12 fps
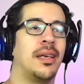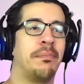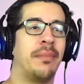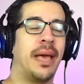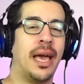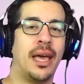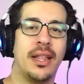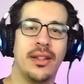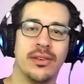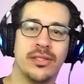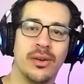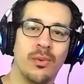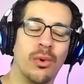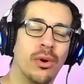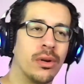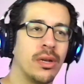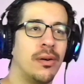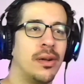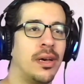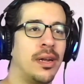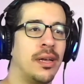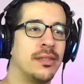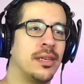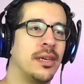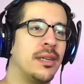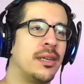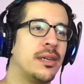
Man, and there's a war going on outside?